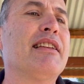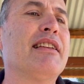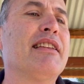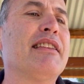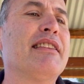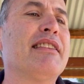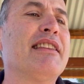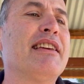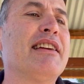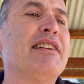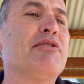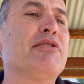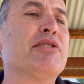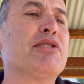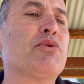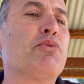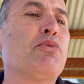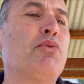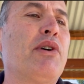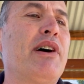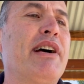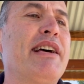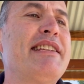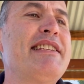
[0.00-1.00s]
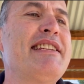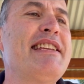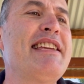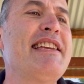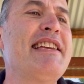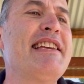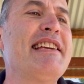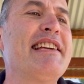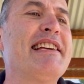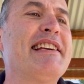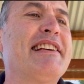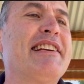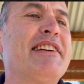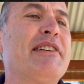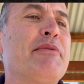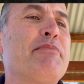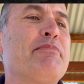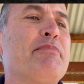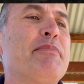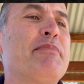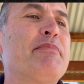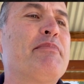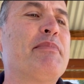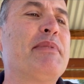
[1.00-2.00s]
There was one here I
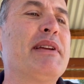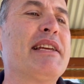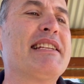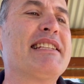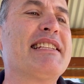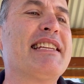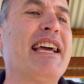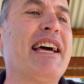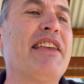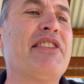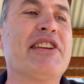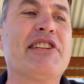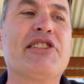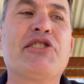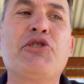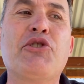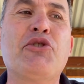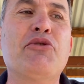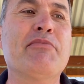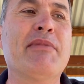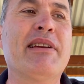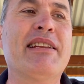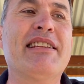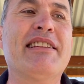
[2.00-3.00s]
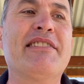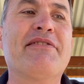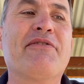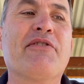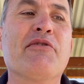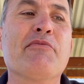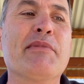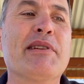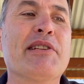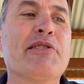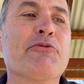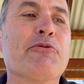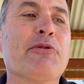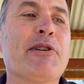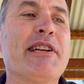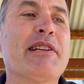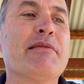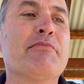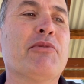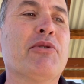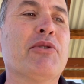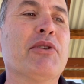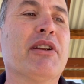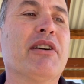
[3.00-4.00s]
picked out. There's too many for me to read
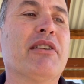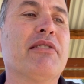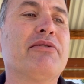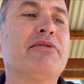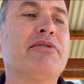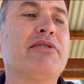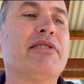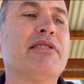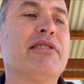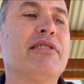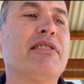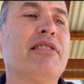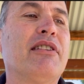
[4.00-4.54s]
them all off.